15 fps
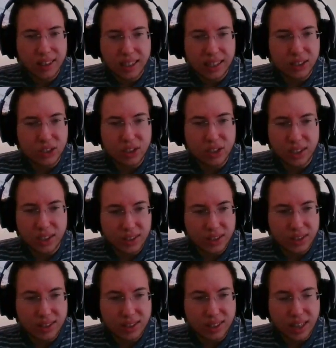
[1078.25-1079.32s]

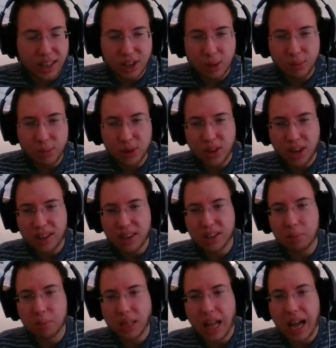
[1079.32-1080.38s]
it's almost like
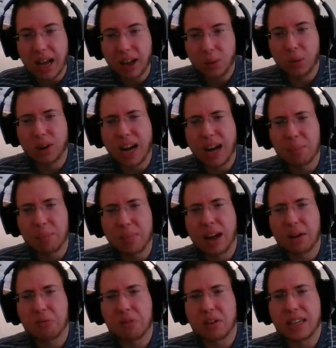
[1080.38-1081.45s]
this block where I'm
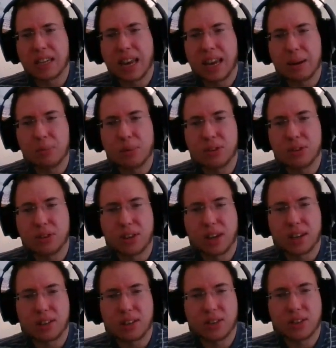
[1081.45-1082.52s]
not really able to
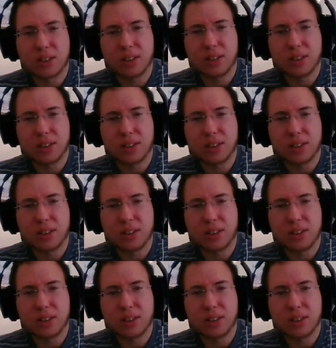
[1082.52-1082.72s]
just